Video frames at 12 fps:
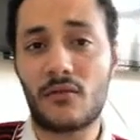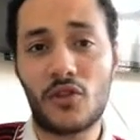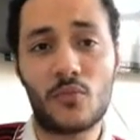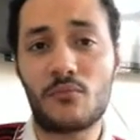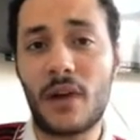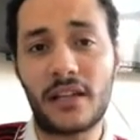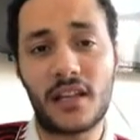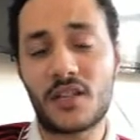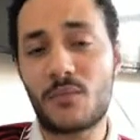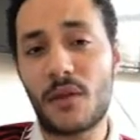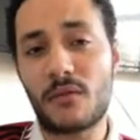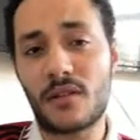you might
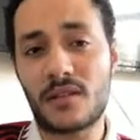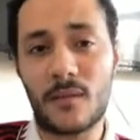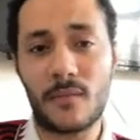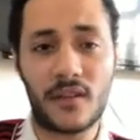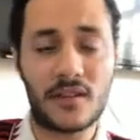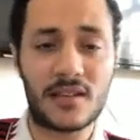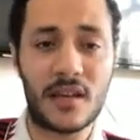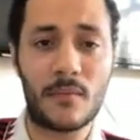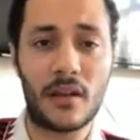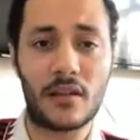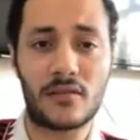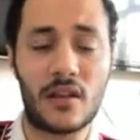experience something
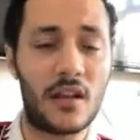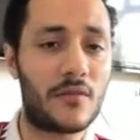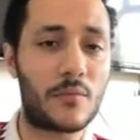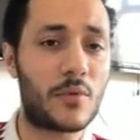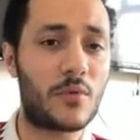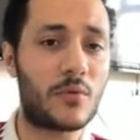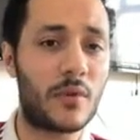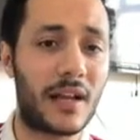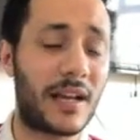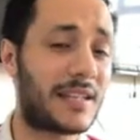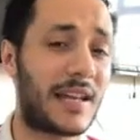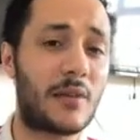similar to Liverpool,
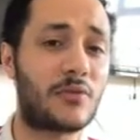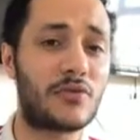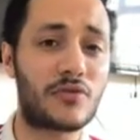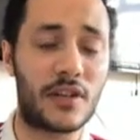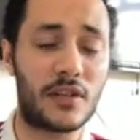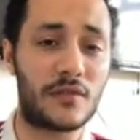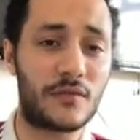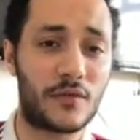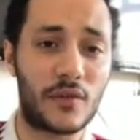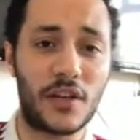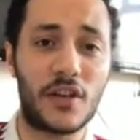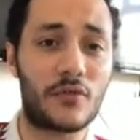like a downtrend
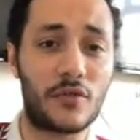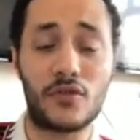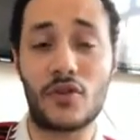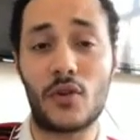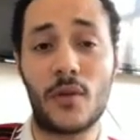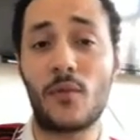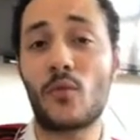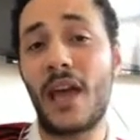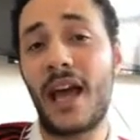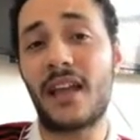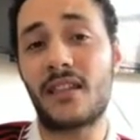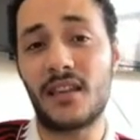for a year or two. Even we
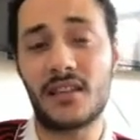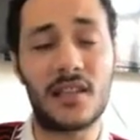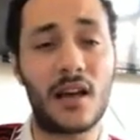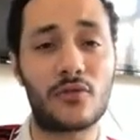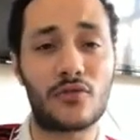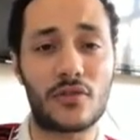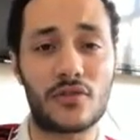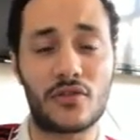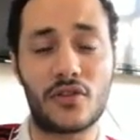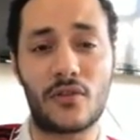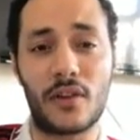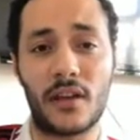had these downtrends
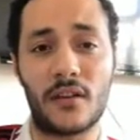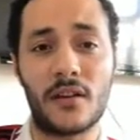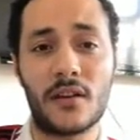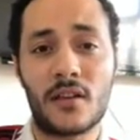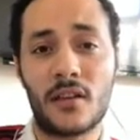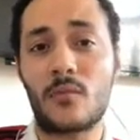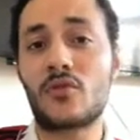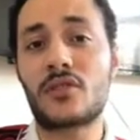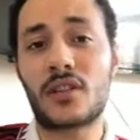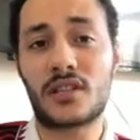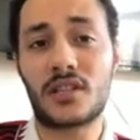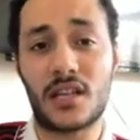during the most
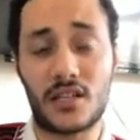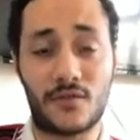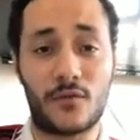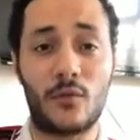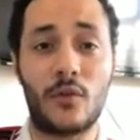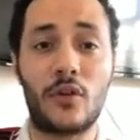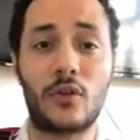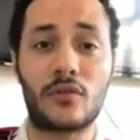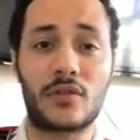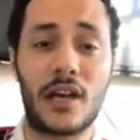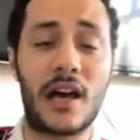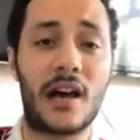successful
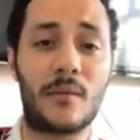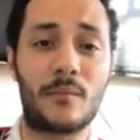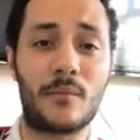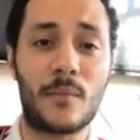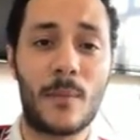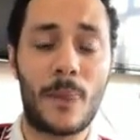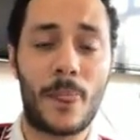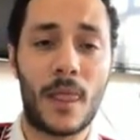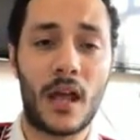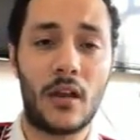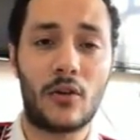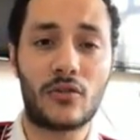long-term,
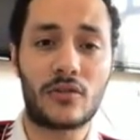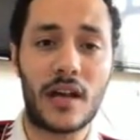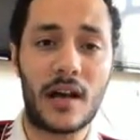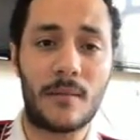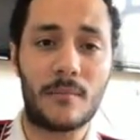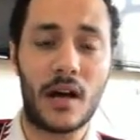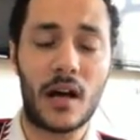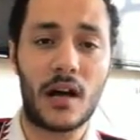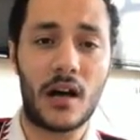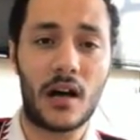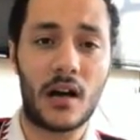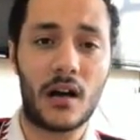long-term, uh,
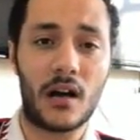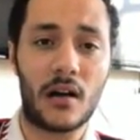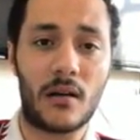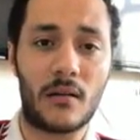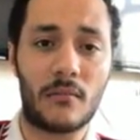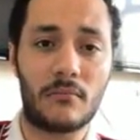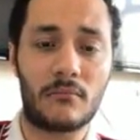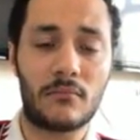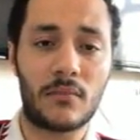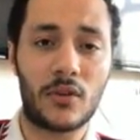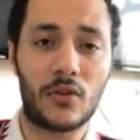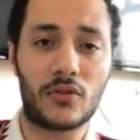uh, uh,
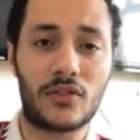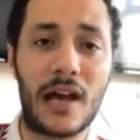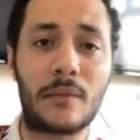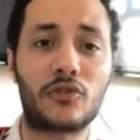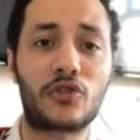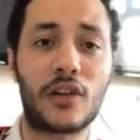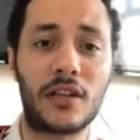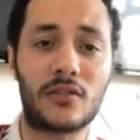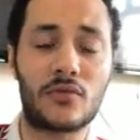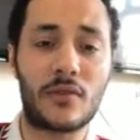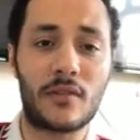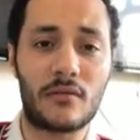long-term
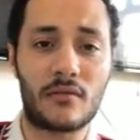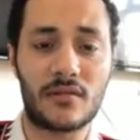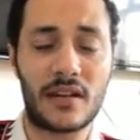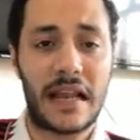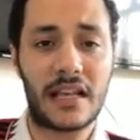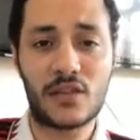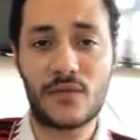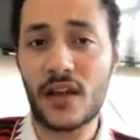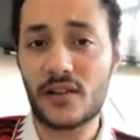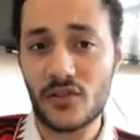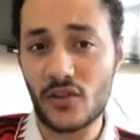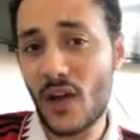trend with Sir Alex
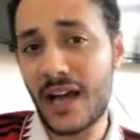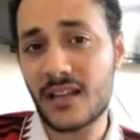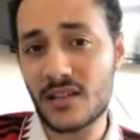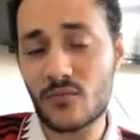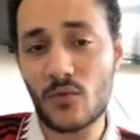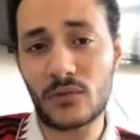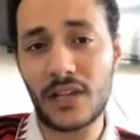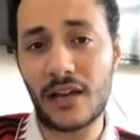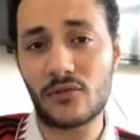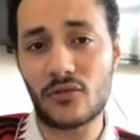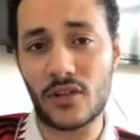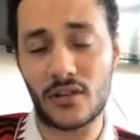Ferguson. You had a small
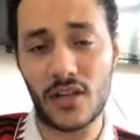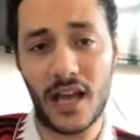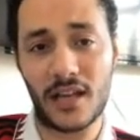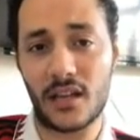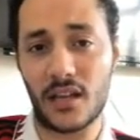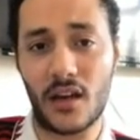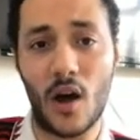downtrend. You had an